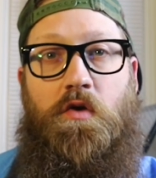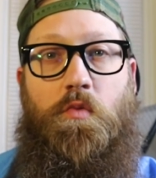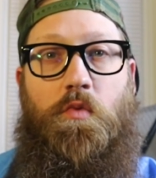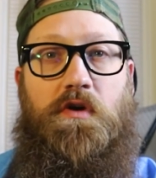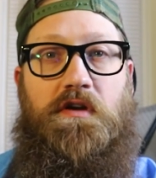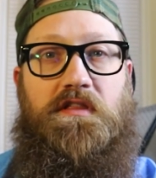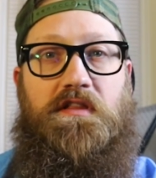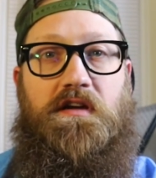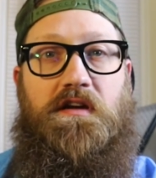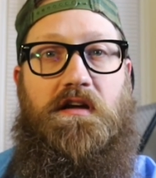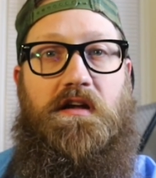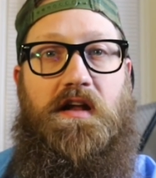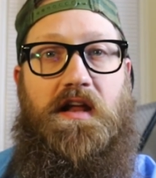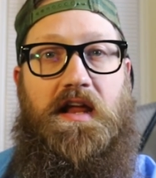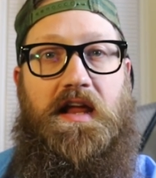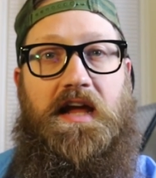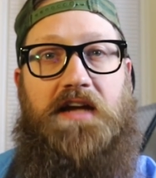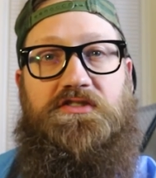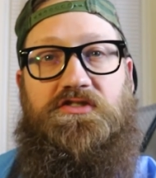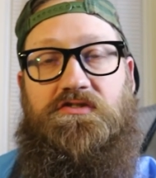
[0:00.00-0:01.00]
One of the
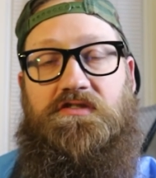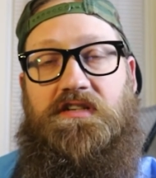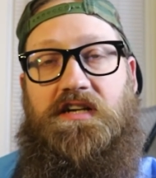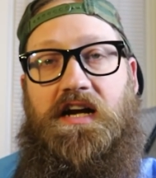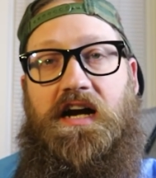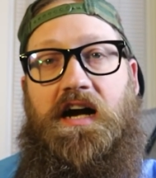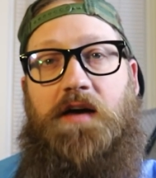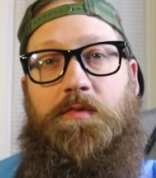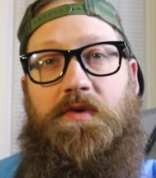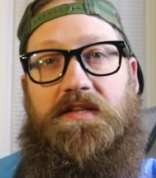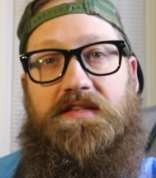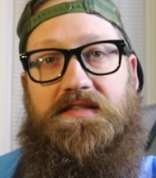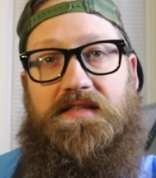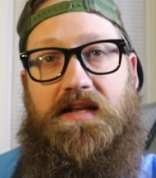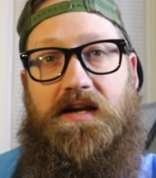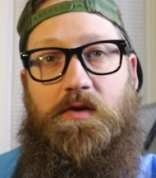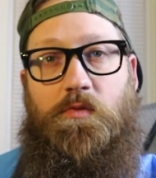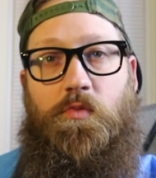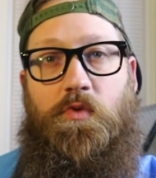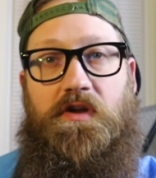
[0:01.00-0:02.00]
extra comments
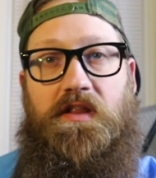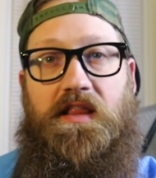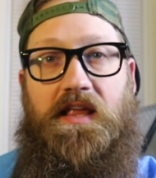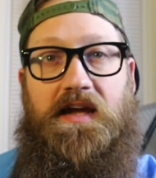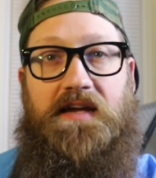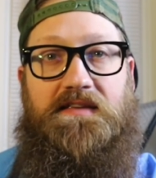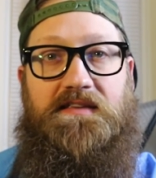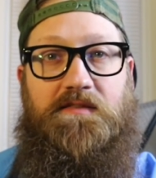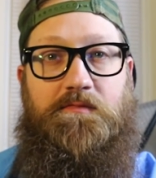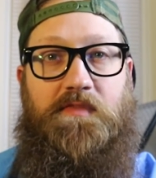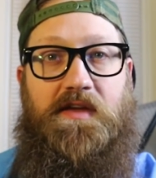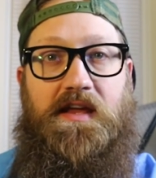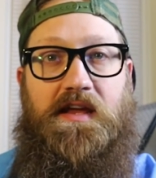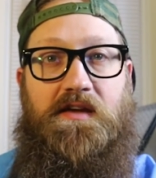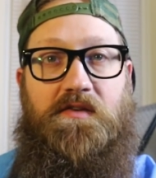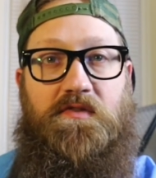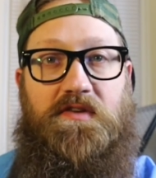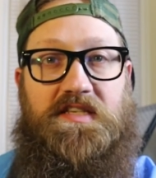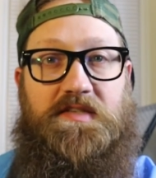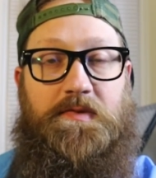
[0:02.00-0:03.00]
that I would like to
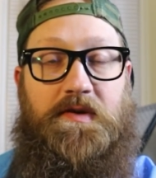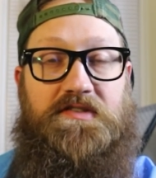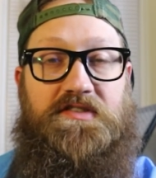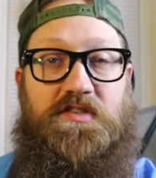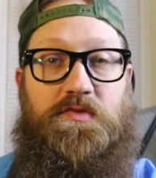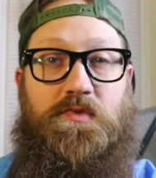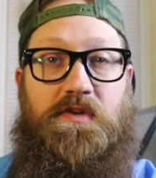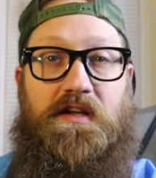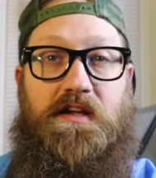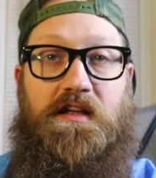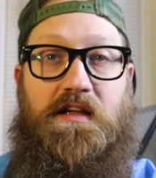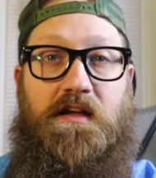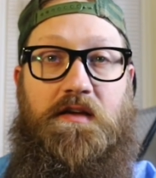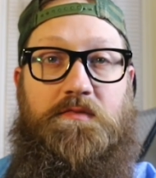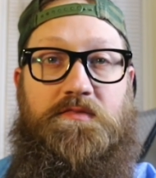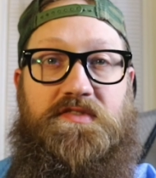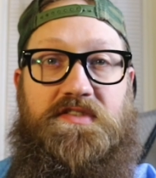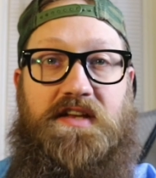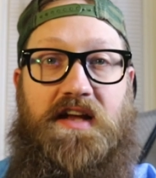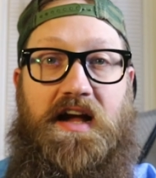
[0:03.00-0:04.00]
make, especially when it
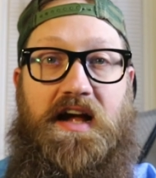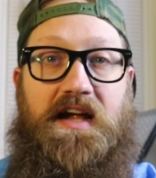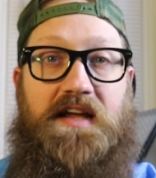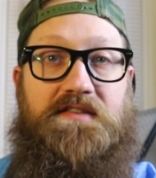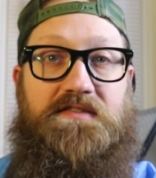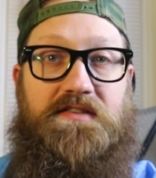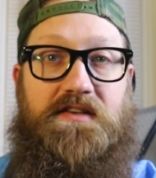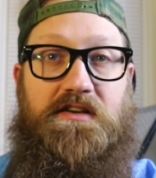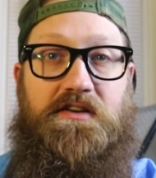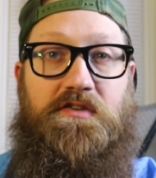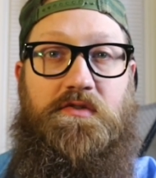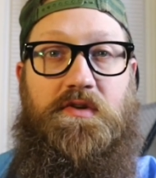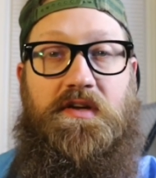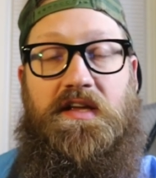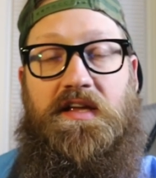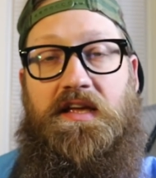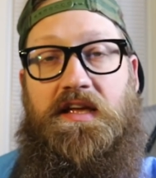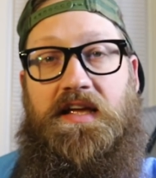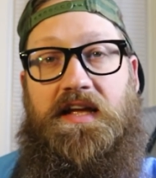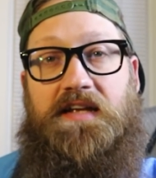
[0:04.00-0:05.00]
comes to
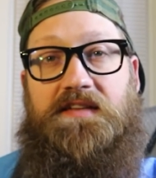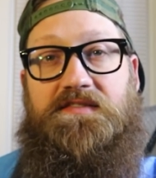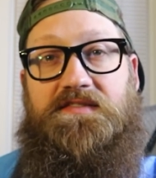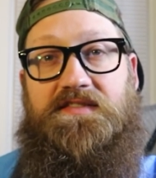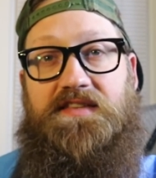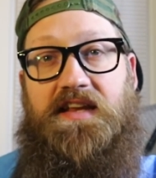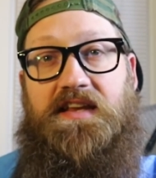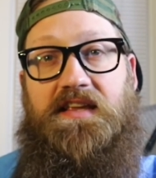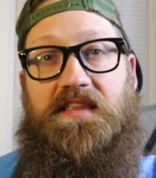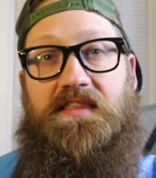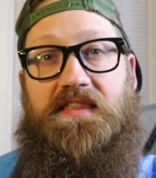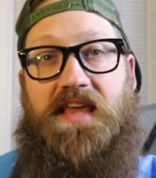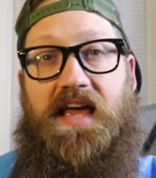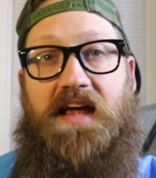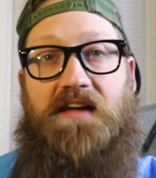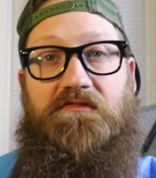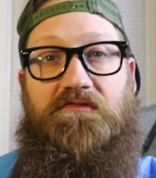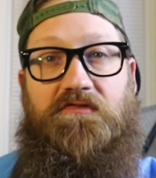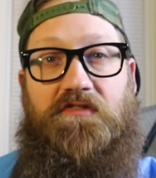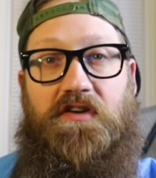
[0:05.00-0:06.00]
ISO and setting
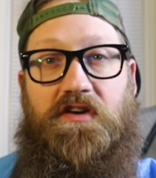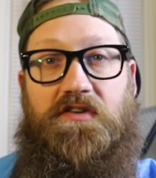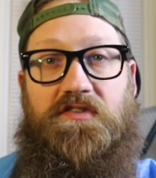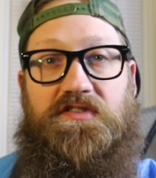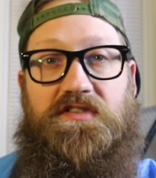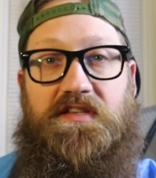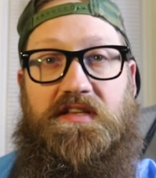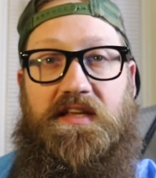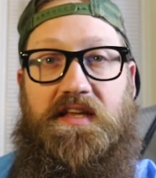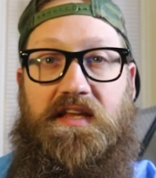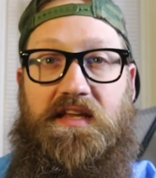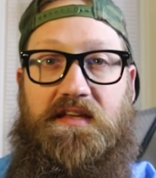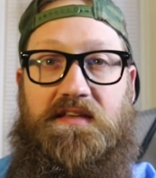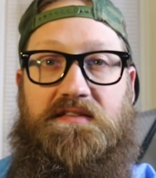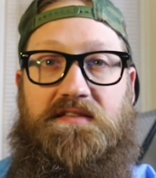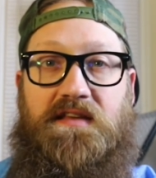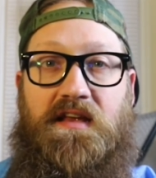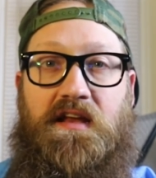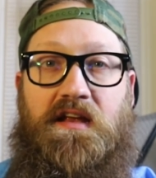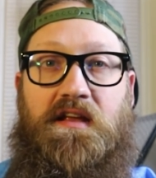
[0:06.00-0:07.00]
that first,
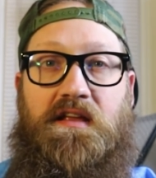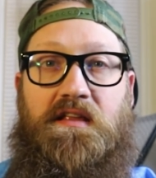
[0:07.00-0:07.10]
is